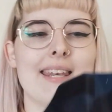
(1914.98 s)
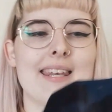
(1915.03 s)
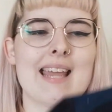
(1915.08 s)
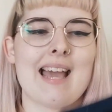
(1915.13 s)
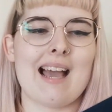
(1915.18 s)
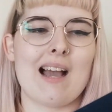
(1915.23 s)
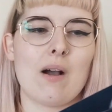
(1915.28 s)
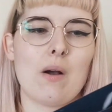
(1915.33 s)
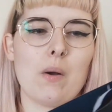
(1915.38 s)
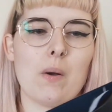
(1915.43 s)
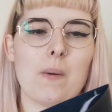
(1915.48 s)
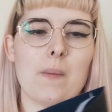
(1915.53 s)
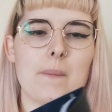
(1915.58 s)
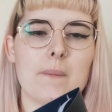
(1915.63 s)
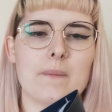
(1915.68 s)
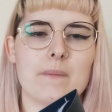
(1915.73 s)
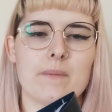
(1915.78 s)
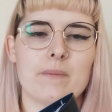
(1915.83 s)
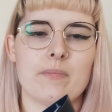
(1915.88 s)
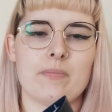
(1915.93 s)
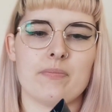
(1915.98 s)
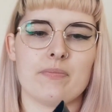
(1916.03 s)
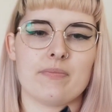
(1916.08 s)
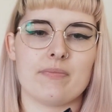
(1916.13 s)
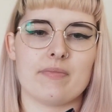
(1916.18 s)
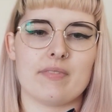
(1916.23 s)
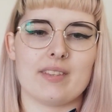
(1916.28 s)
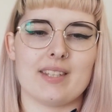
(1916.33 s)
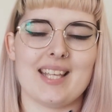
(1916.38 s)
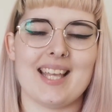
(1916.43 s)
Now,
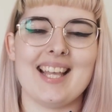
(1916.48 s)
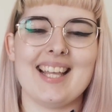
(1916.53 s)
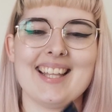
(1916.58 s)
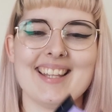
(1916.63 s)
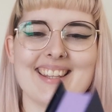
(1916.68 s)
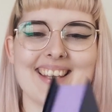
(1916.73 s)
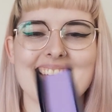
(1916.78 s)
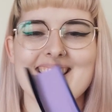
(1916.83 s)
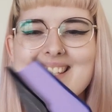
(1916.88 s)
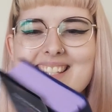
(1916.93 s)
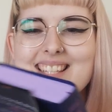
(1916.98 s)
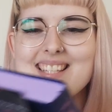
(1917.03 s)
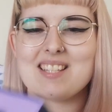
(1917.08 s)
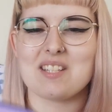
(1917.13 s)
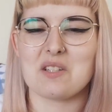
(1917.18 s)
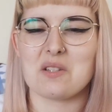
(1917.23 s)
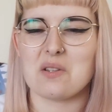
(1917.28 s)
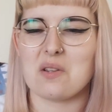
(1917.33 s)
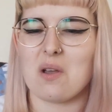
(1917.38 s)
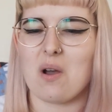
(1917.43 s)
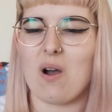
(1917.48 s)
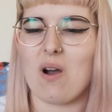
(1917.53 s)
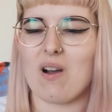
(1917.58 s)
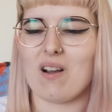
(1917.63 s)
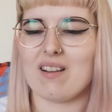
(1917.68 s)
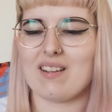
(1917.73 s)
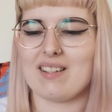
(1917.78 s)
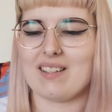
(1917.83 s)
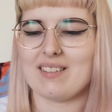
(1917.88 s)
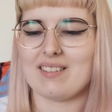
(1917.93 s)
this is
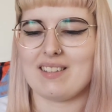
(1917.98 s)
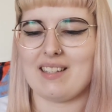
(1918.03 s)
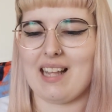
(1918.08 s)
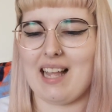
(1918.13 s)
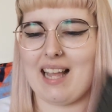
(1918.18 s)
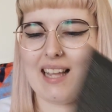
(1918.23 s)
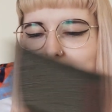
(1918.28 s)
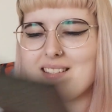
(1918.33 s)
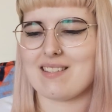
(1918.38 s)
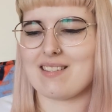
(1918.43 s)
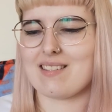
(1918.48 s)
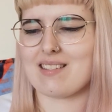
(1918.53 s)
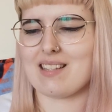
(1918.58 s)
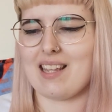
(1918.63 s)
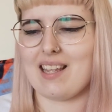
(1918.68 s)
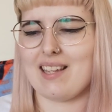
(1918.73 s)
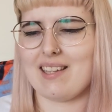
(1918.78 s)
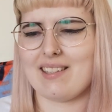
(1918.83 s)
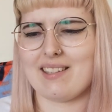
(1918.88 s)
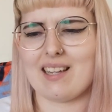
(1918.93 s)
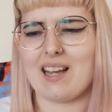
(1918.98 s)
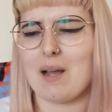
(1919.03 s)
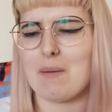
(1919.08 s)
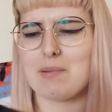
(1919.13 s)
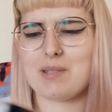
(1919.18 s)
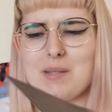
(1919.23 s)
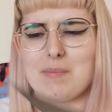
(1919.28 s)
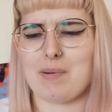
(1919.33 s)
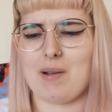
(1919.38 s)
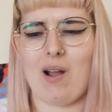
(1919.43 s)
not as like
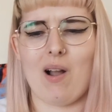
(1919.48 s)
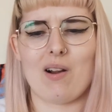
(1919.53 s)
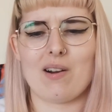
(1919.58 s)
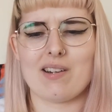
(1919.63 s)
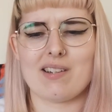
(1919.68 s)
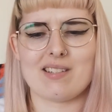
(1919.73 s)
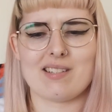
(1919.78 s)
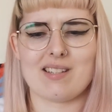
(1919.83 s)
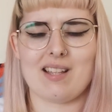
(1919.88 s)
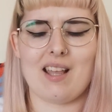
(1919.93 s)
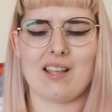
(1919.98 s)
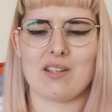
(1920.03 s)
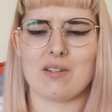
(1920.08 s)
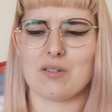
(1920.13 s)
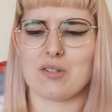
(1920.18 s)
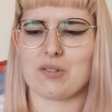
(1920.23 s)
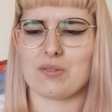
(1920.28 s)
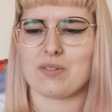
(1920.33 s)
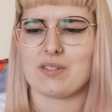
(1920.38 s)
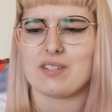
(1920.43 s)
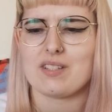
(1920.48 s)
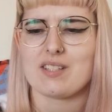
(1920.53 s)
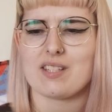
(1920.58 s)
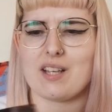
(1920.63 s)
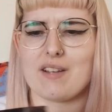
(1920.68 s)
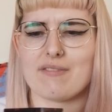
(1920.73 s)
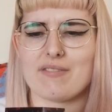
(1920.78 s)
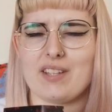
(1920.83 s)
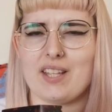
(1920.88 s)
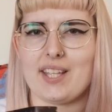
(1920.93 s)
up to par as their usual
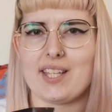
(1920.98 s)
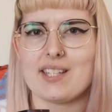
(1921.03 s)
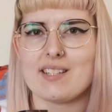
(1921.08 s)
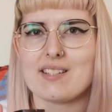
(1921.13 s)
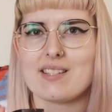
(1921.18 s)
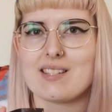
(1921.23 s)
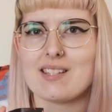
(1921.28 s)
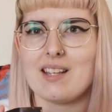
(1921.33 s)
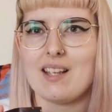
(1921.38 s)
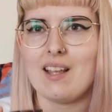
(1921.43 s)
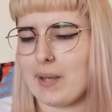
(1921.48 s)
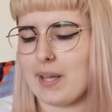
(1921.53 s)
stuff is,